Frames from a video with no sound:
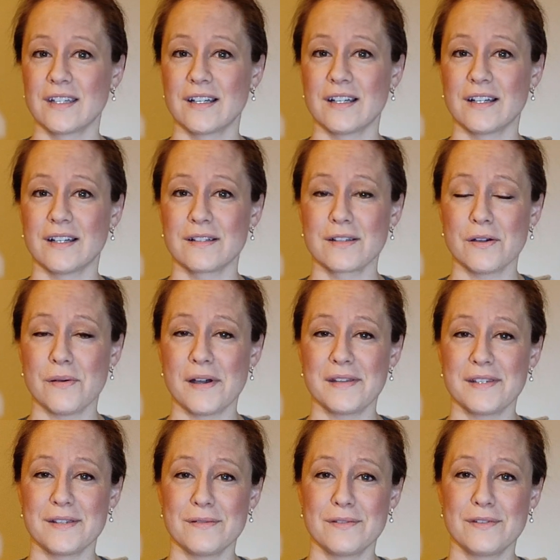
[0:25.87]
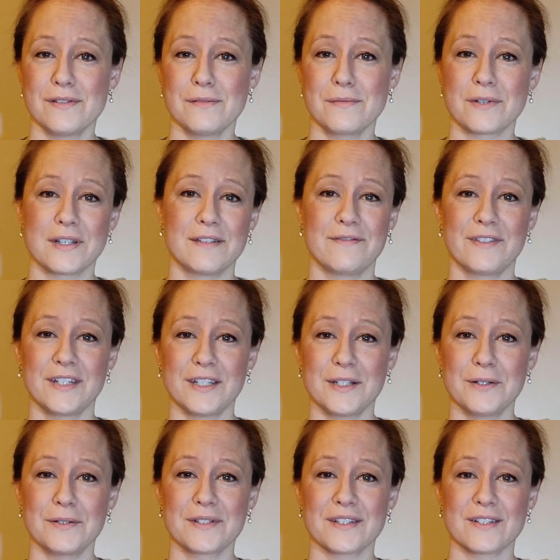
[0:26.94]
go onto YouTube, create
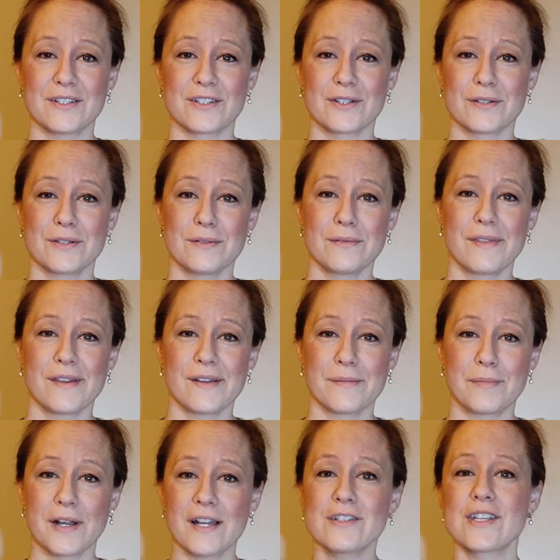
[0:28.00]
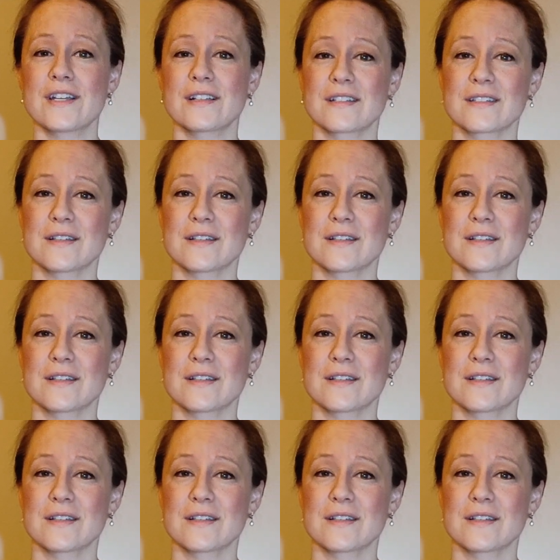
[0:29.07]
videos, and show you their projects.